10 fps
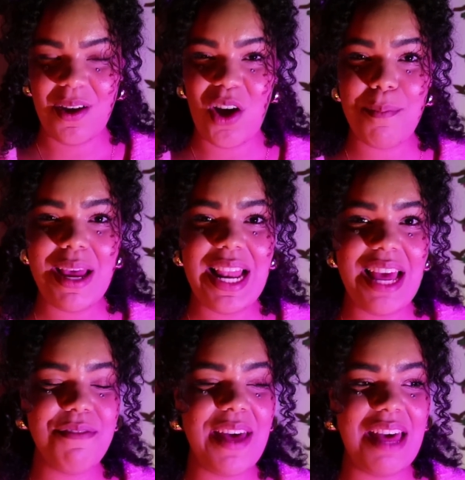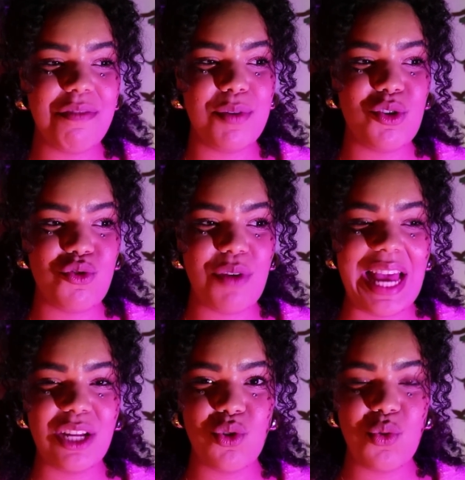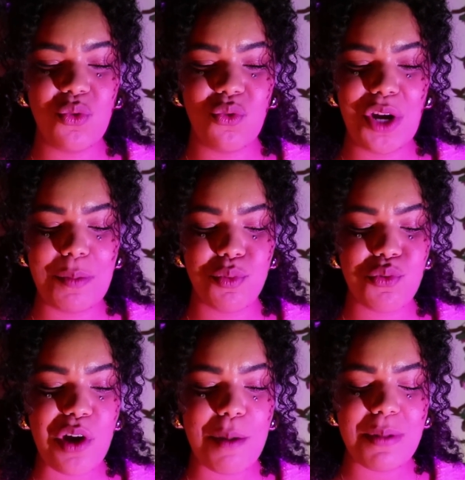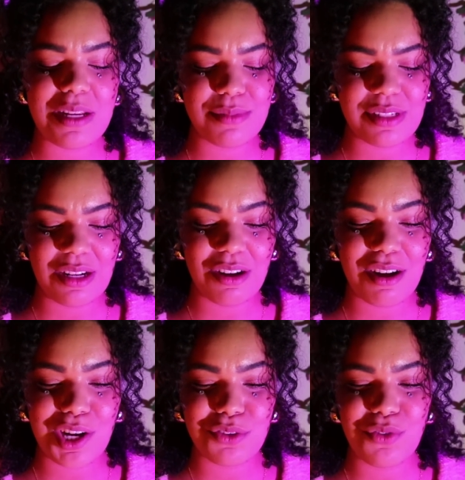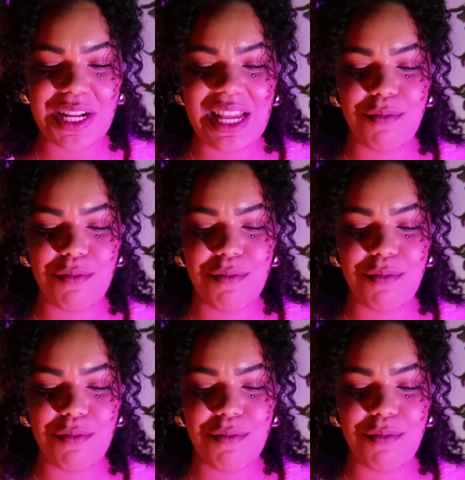all my life I have been trying to avoid problems and conflict.